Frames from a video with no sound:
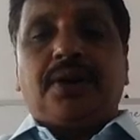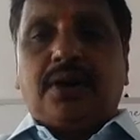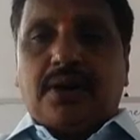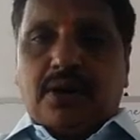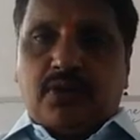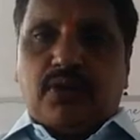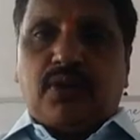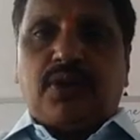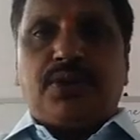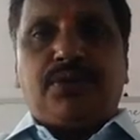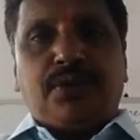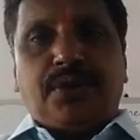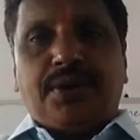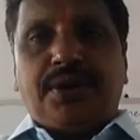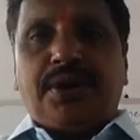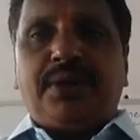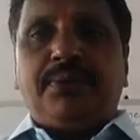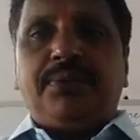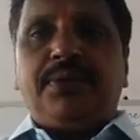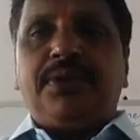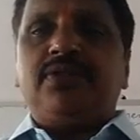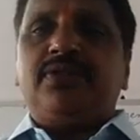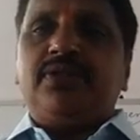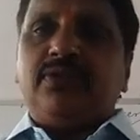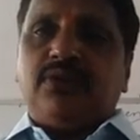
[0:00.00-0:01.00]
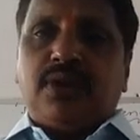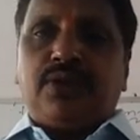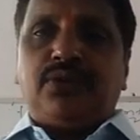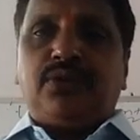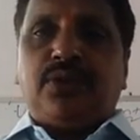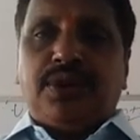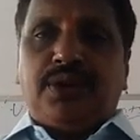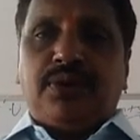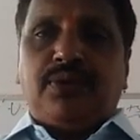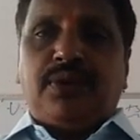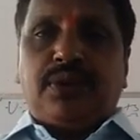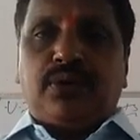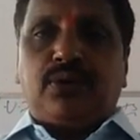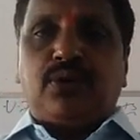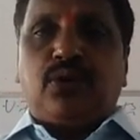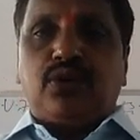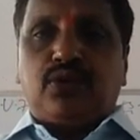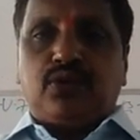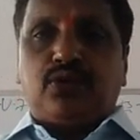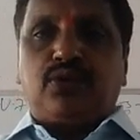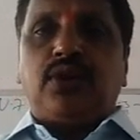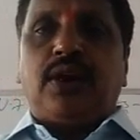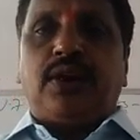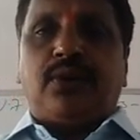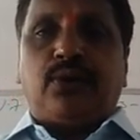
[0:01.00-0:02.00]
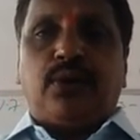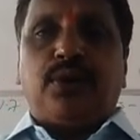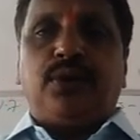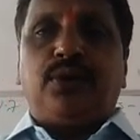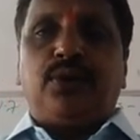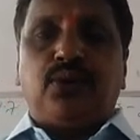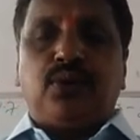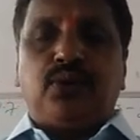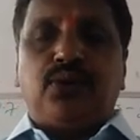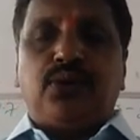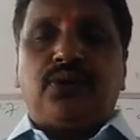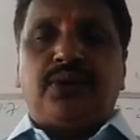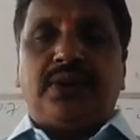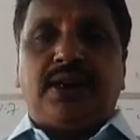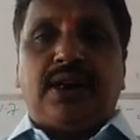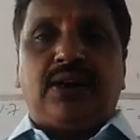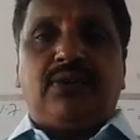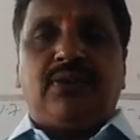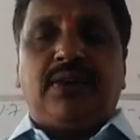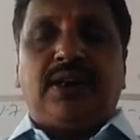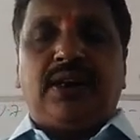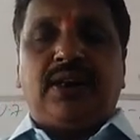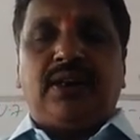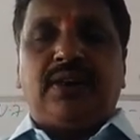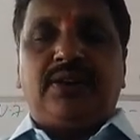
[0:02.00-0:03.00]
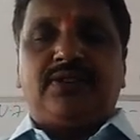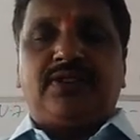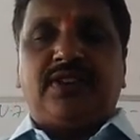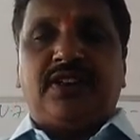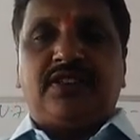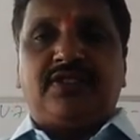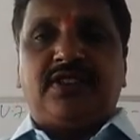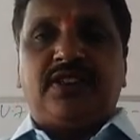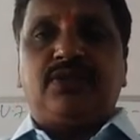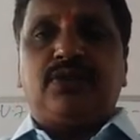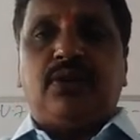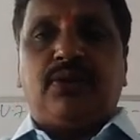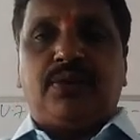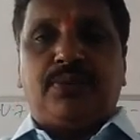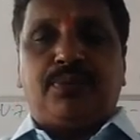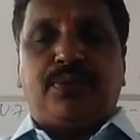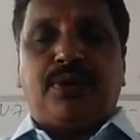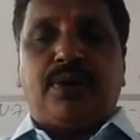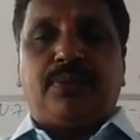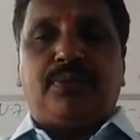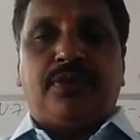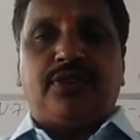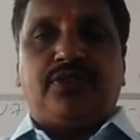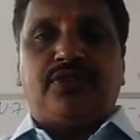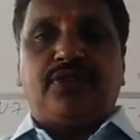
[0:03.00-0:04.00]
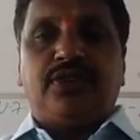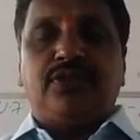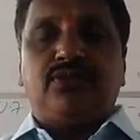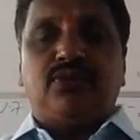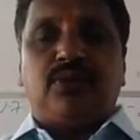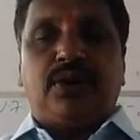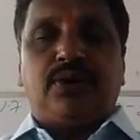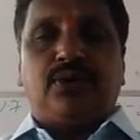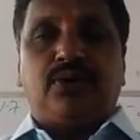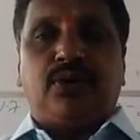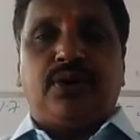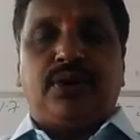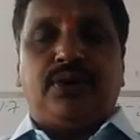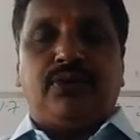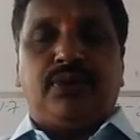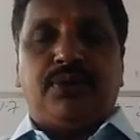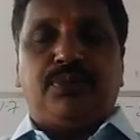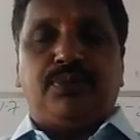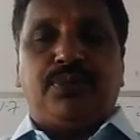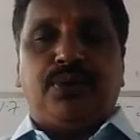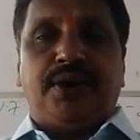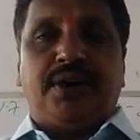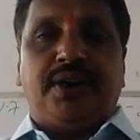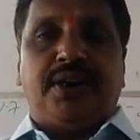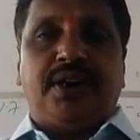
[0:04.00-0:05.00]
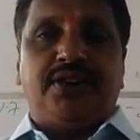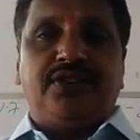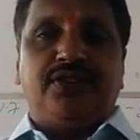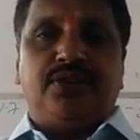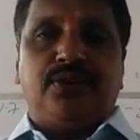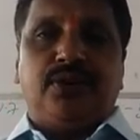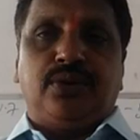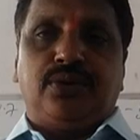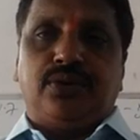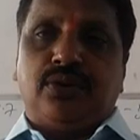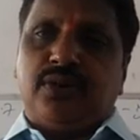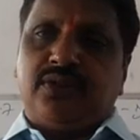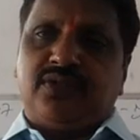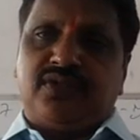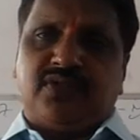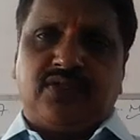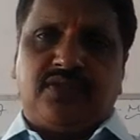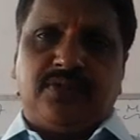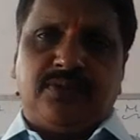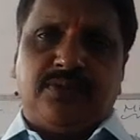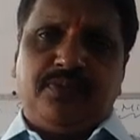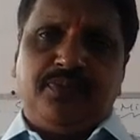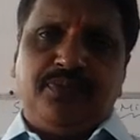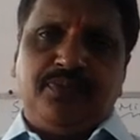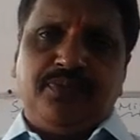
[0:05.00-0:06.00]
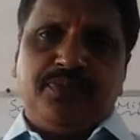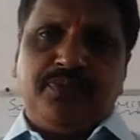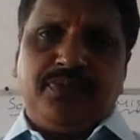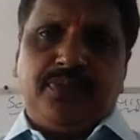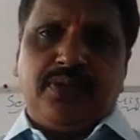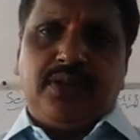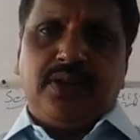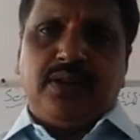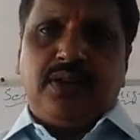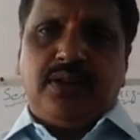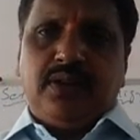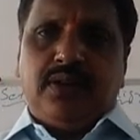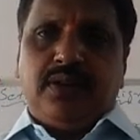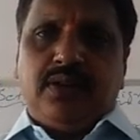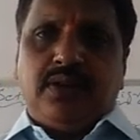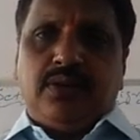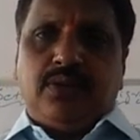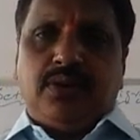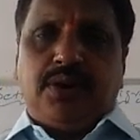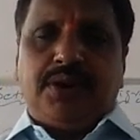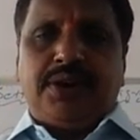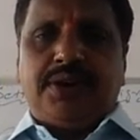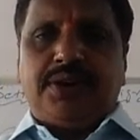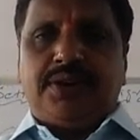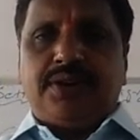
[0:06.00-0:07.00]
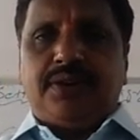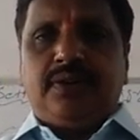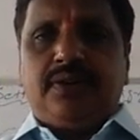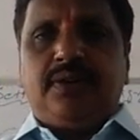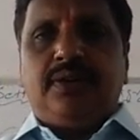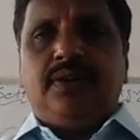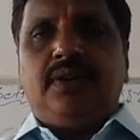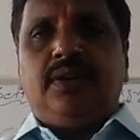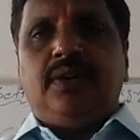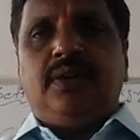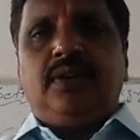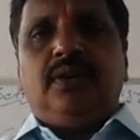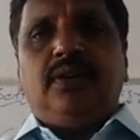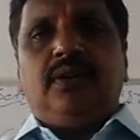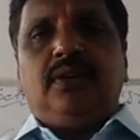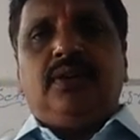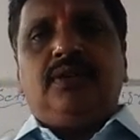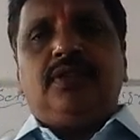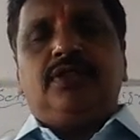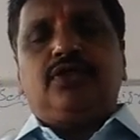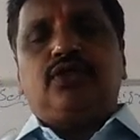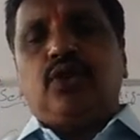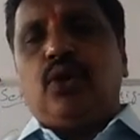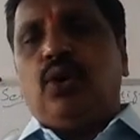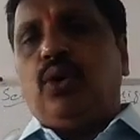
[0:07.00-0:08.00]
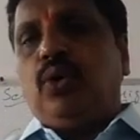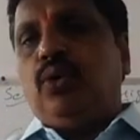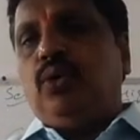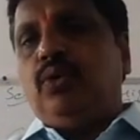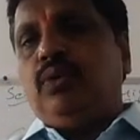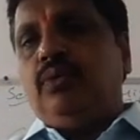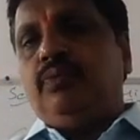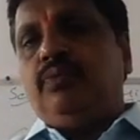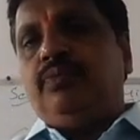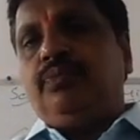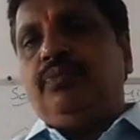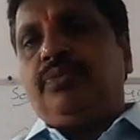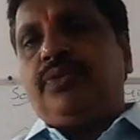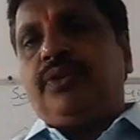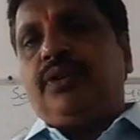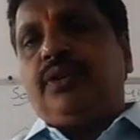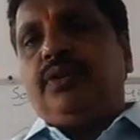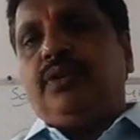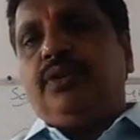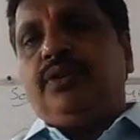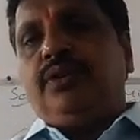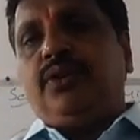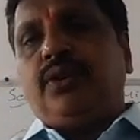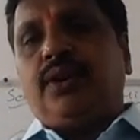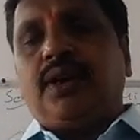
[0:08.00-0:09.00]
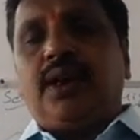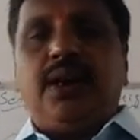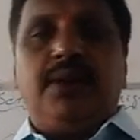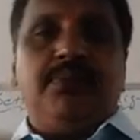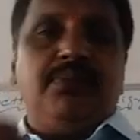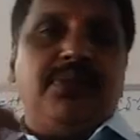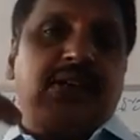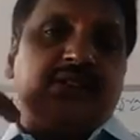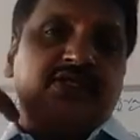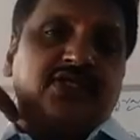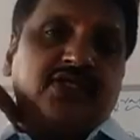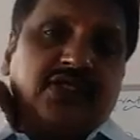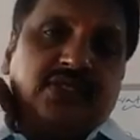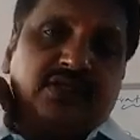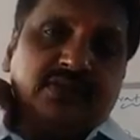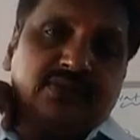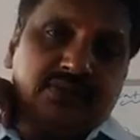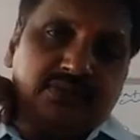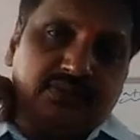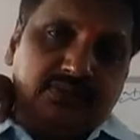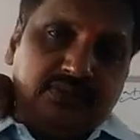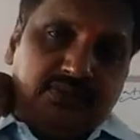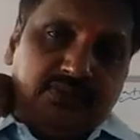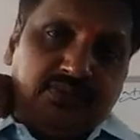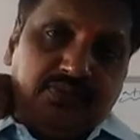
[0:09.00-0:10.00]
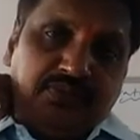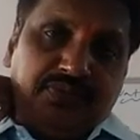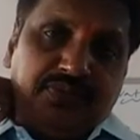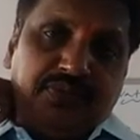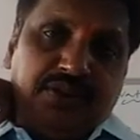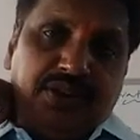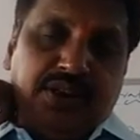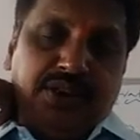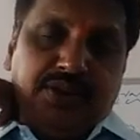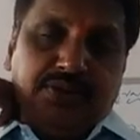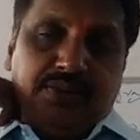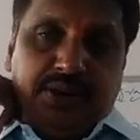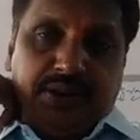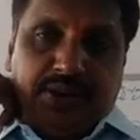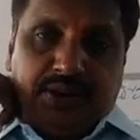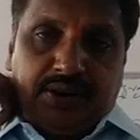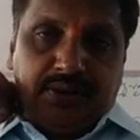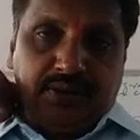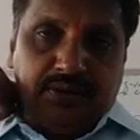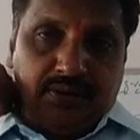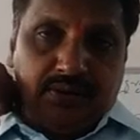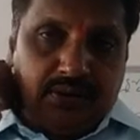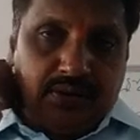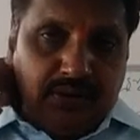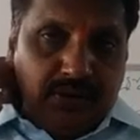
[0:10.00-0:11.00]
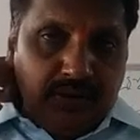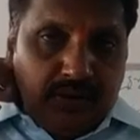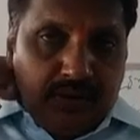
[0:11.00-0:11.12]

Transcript: it? 120 means 121 crores. According to the 2011 census, our population is 121.80 crores. Got it? So you can imagine, even